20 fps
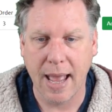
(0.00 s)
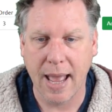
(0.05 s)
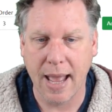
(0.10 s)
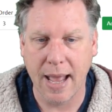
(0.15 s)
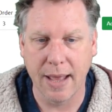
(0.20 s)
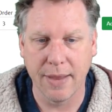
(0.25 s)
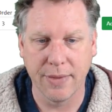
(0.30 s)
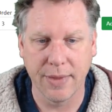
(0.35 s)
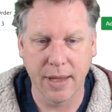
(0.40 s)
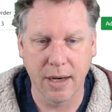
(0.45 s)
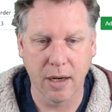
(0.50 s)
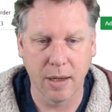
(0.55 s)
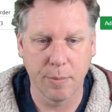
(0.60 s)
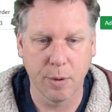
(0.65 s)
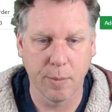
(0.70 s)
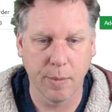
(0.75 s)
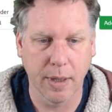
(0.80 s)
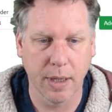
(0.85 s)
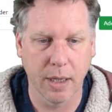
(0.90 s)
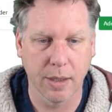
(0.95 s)
And then I
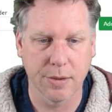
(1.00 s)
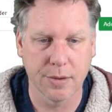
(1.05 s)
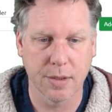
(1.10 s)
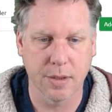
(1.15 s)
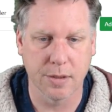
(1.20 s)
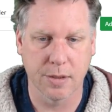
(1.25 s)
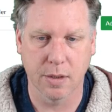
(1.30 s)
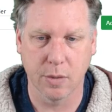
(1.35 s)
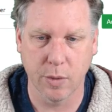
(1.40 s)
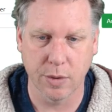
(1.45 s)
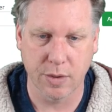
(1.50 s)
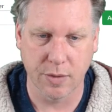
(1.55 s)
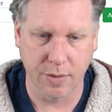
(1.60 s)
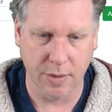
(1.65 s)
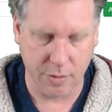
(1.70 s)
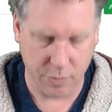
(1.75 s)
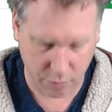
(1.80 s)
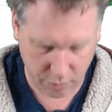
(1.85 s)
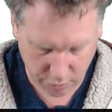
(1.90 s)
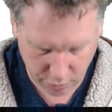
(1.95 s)
put my answers. So which of
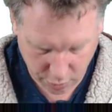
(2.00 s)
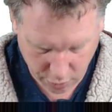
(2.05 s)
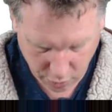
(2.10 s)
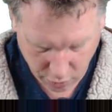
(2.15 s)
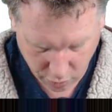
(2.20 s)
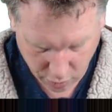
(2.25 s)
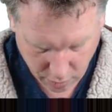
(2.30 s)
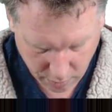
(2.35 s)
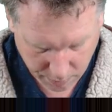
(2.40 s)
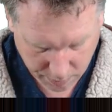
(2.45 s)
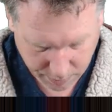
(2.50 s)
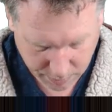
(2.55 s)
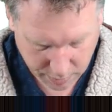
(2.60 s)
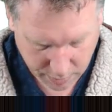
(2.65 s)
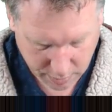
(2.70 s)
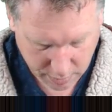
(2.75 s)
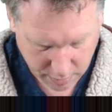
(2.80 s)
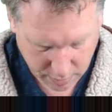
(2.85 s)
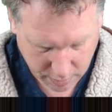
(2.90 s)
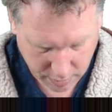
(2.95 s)
these are in Europe?
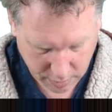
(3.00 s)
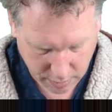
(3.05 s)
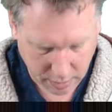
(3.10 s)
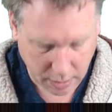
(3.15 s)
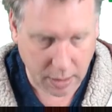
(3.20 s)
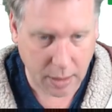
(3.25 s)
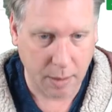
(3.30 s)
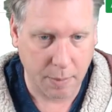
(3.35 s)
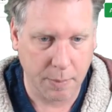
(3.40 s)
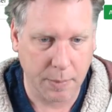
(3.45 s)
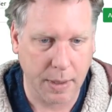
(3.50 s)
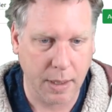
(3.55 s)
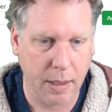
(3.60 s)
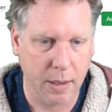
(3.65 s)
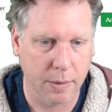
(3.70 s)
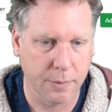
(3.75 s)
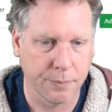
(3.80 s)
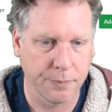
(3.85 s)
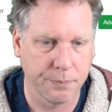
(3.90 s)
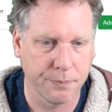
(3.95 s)

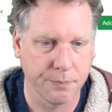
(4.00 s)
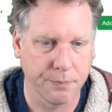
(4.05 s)
Colombia.